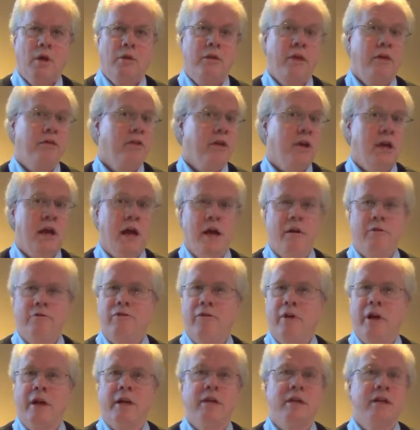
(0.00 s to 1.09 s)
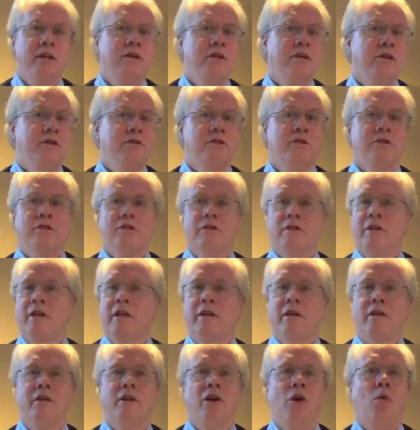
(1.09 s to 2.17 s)
then the conflict
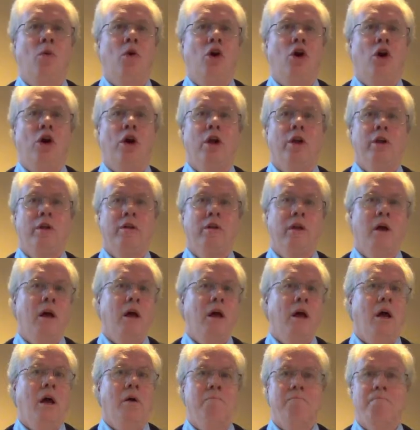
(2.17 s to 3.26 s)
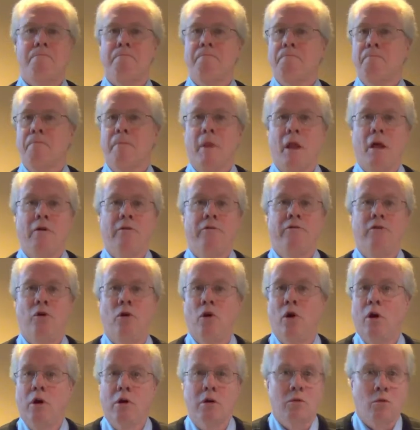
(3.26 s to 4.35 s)
can go on
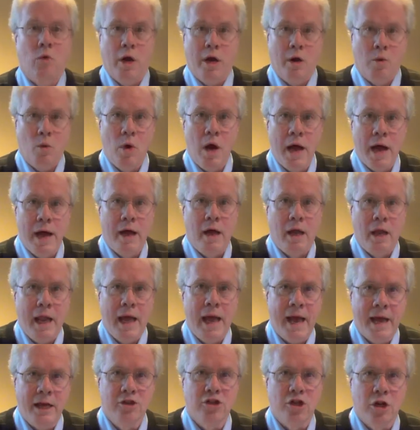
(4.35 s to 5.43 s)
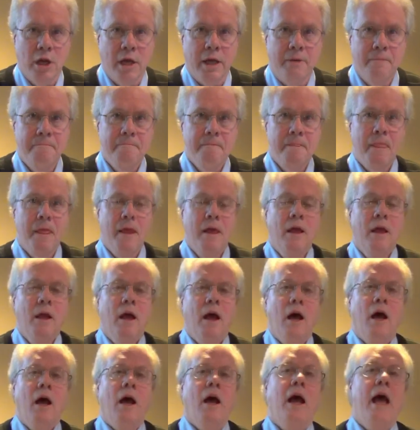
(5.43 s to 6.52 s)
for quite a while, actually.
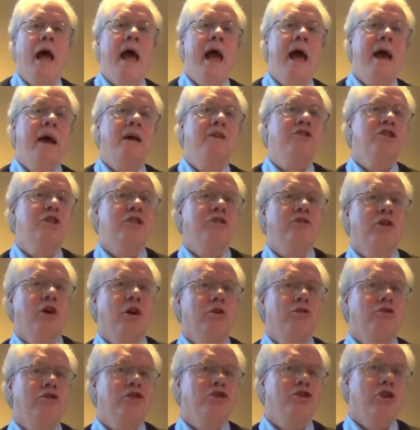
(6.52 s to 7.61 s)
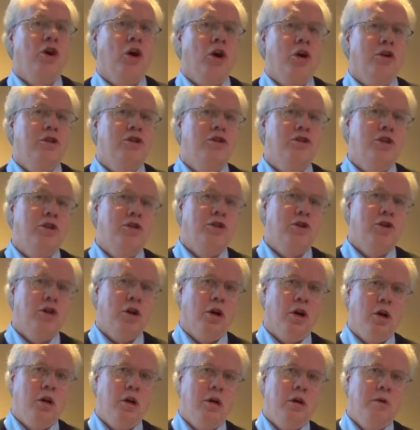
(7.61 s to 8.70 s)
As it, though, starts to
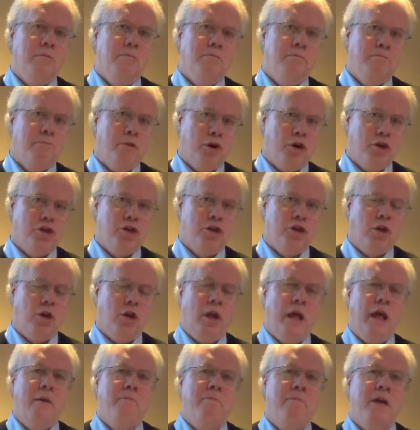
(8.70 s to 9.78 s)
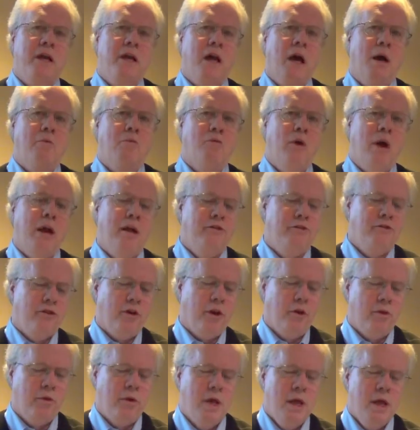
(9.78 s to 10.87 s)
turn personal and become red
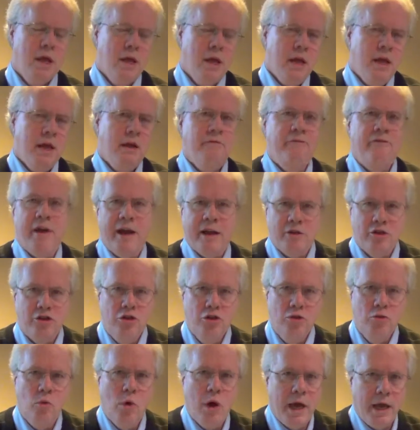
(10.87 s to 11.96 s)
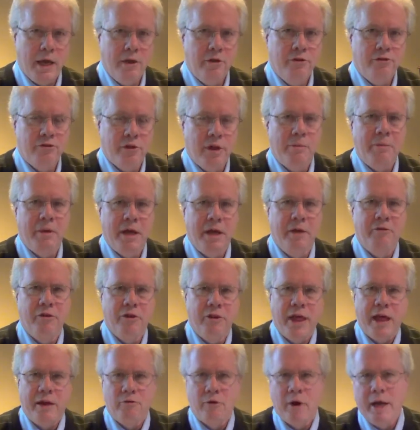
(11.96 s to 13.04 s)
zone, in fact, two ways, let me give you
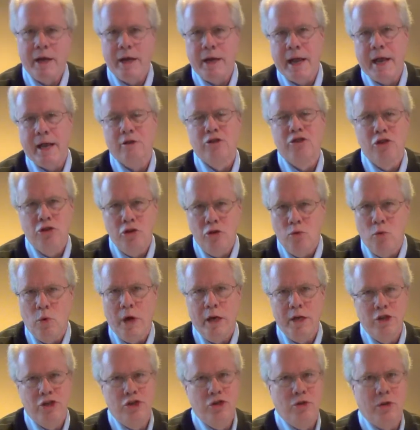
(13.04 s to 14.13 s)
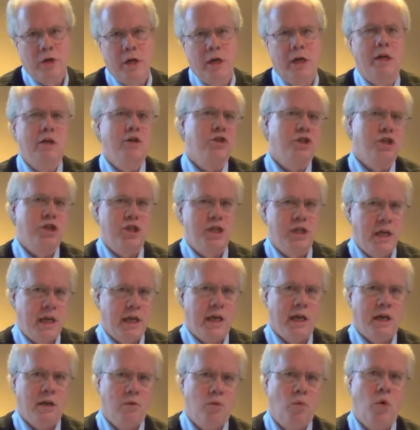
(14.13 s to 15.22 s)
that right now, two ways you can
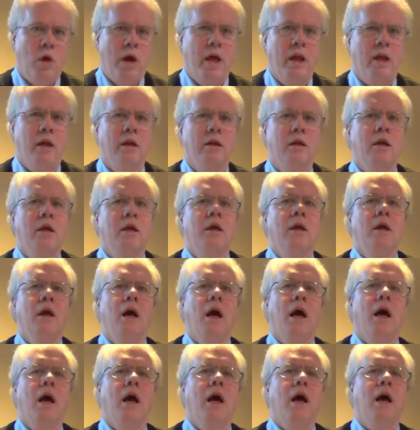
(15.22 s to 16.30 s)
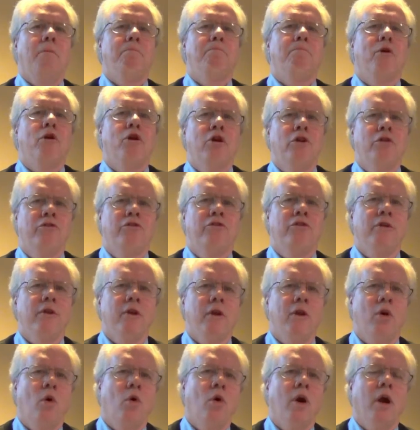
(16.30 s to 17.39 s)
understand when a
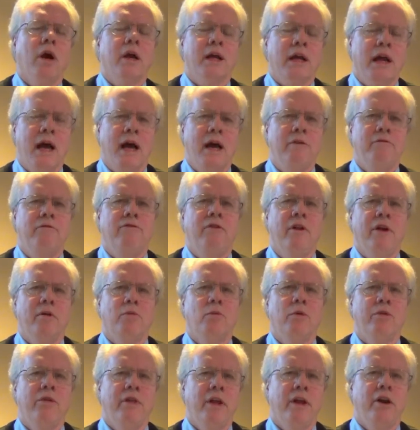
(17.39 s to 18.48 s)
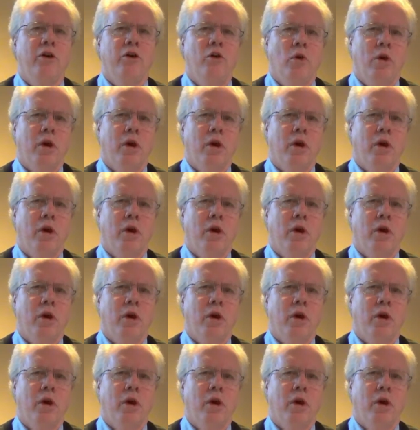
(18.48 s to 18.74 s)
person or a conflict within an